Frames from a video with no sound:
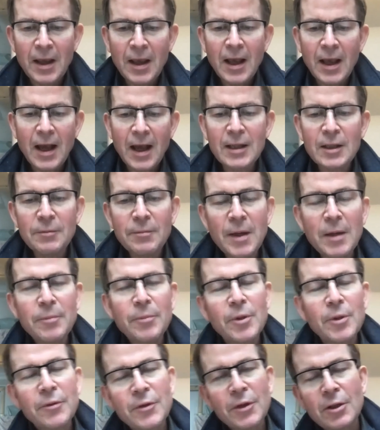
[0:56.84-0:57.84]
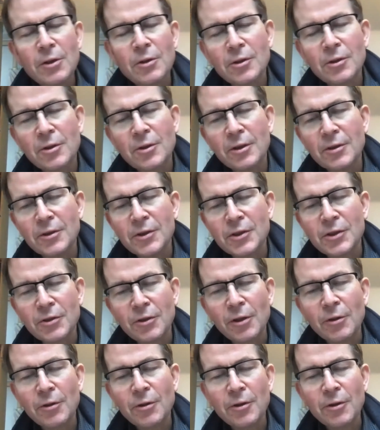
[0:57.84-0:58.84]
and a member of the Cochrane
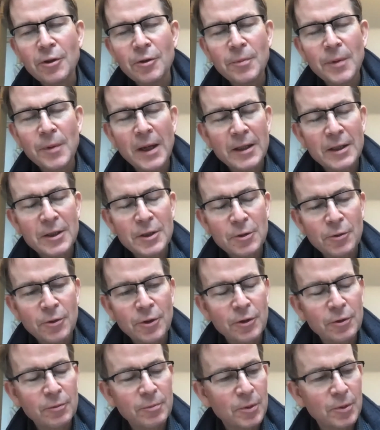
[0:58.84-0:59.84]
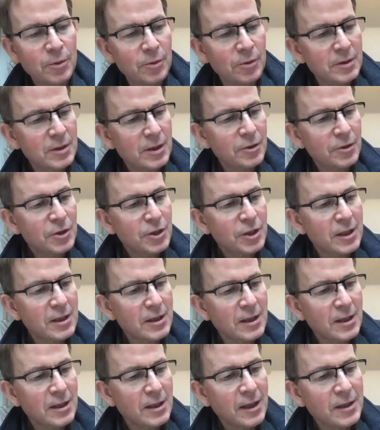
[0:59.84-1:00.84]
Stroke Group editorial board. So she's an
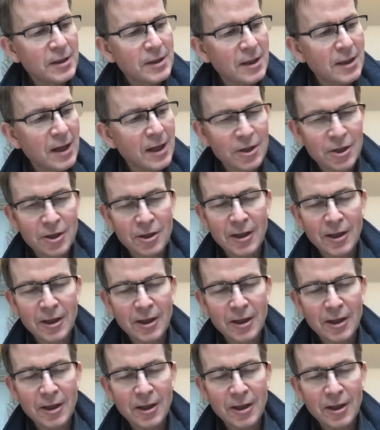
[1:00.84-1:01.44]
internationally